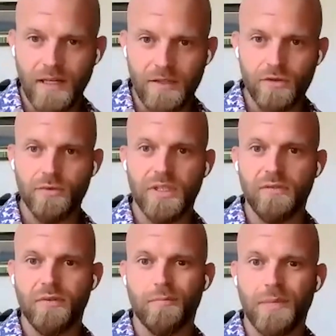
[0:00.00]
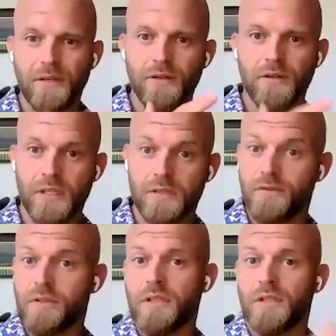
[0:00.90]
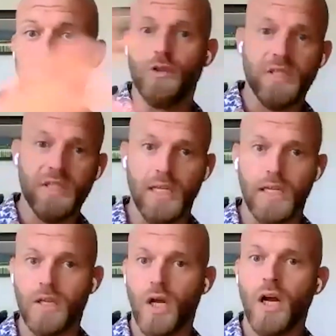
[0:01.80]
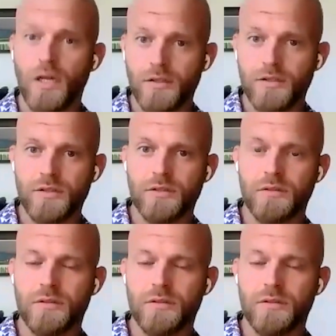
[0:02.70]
and do even bigger things for the community at large.